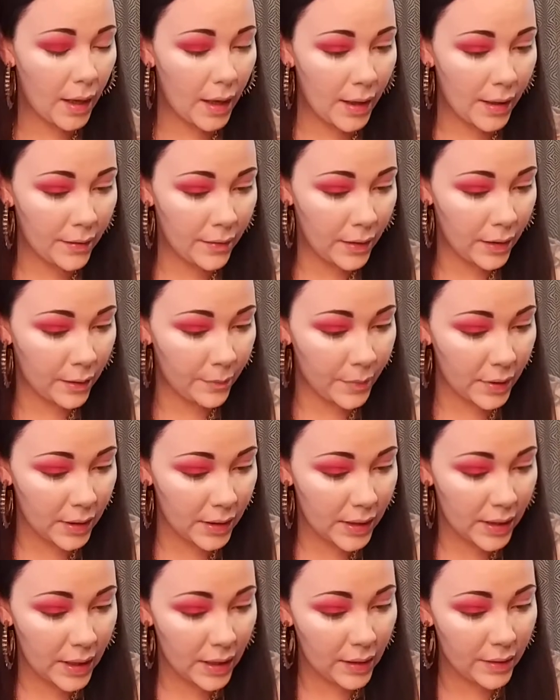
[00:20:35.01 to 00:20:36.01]
And then I'm going
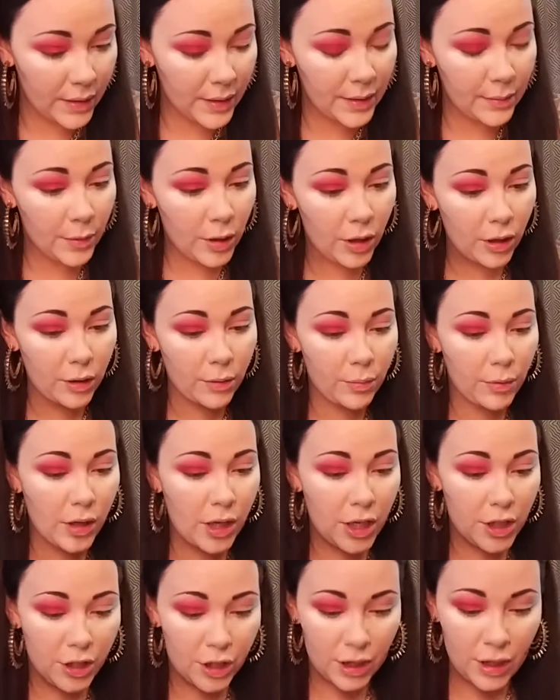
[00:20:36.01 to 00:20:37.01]
to take a smaller
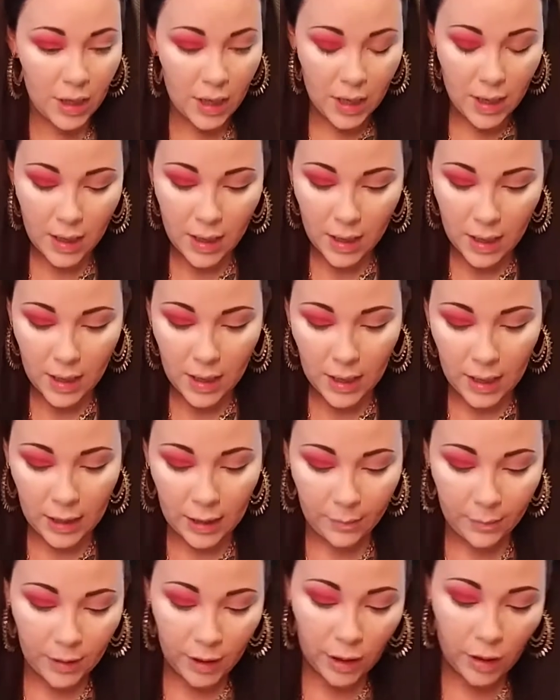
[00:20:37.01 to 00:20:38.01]
brush and
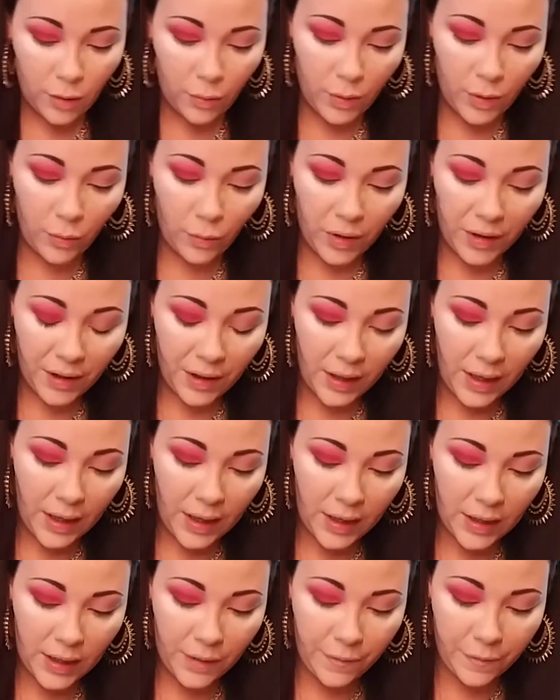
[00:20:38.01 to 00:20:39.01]
I'm going to go in with
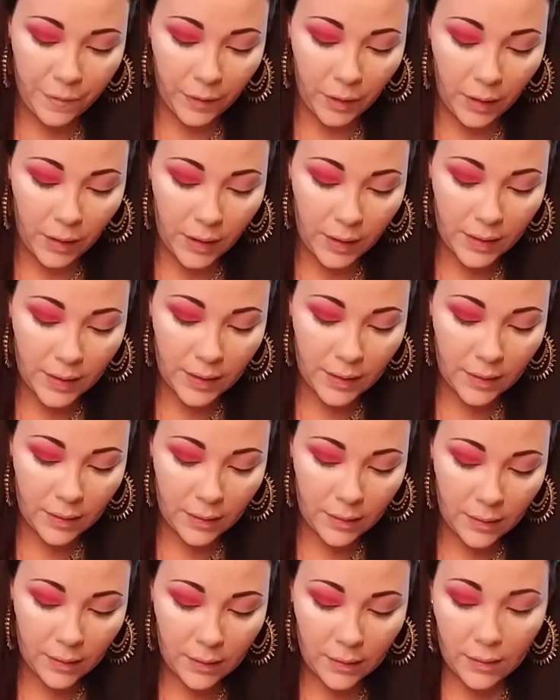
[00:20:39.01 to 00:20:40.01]
candy floss.
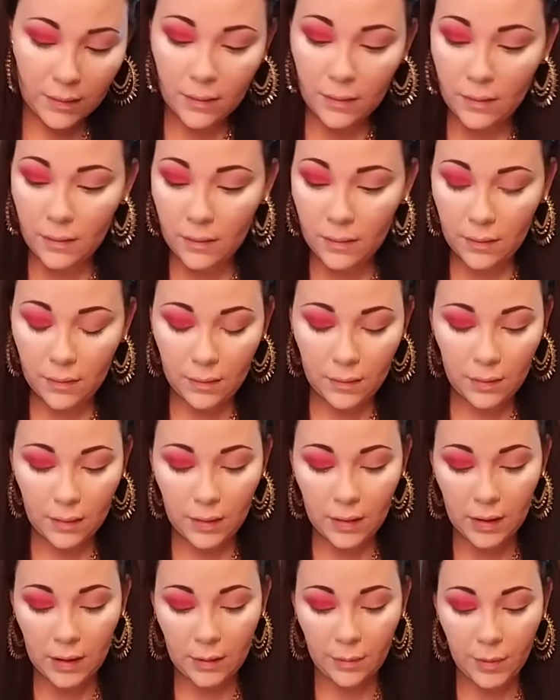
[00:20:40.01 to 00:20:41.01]

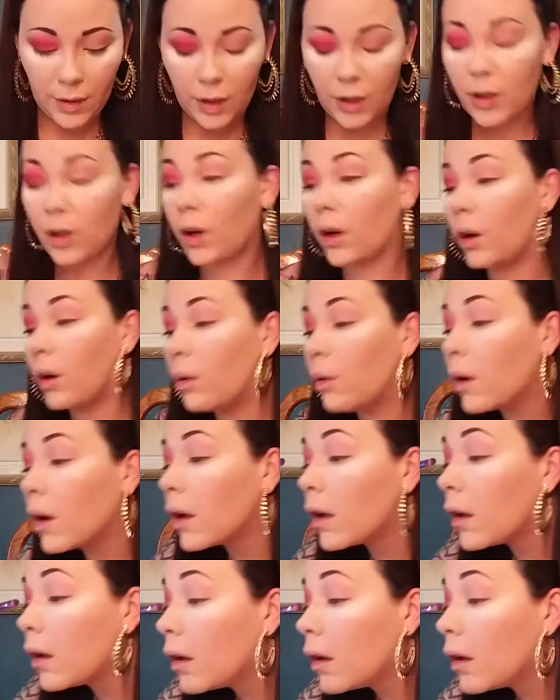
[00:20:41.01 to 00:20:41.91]
And I'm going to go